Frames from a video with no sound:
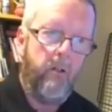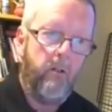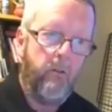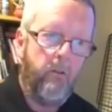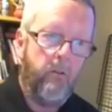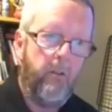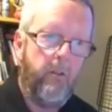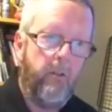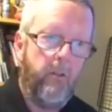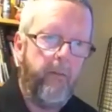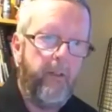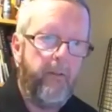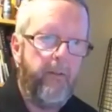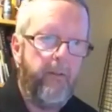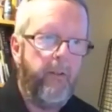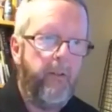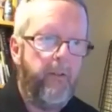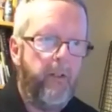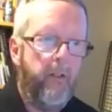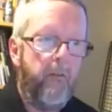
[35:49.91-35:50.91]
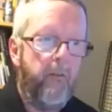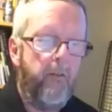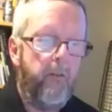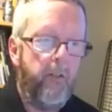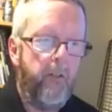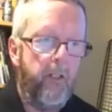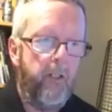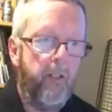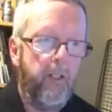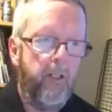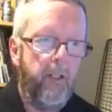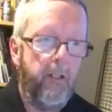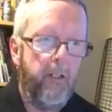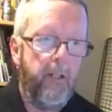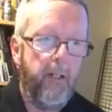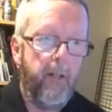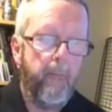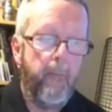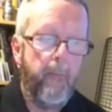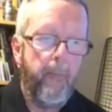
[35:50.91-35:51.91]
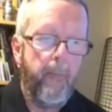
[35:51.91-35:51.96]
all the fancy stuff on it like that.